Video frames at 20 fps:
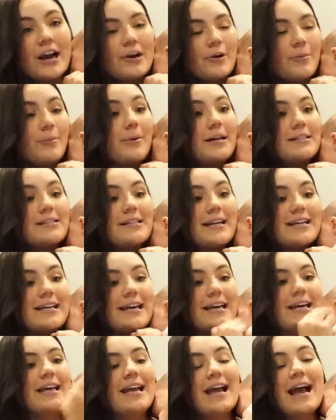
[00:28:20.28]
I hope you guys like
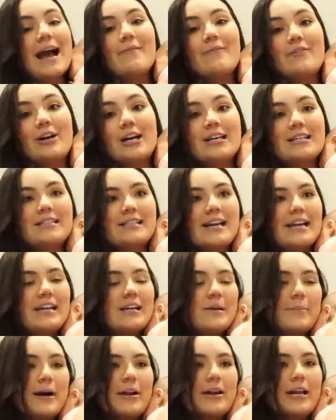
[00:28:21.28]
it. I'm very
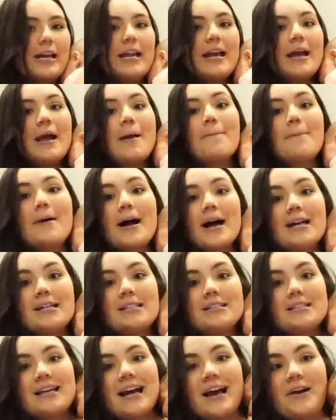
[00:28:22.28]
excited about it. But
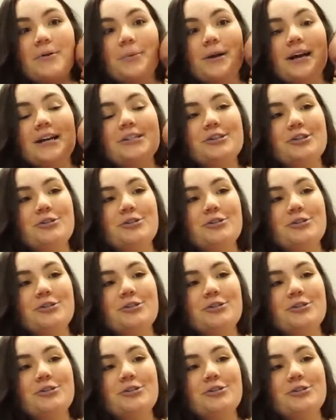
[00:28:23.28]
I hope you guys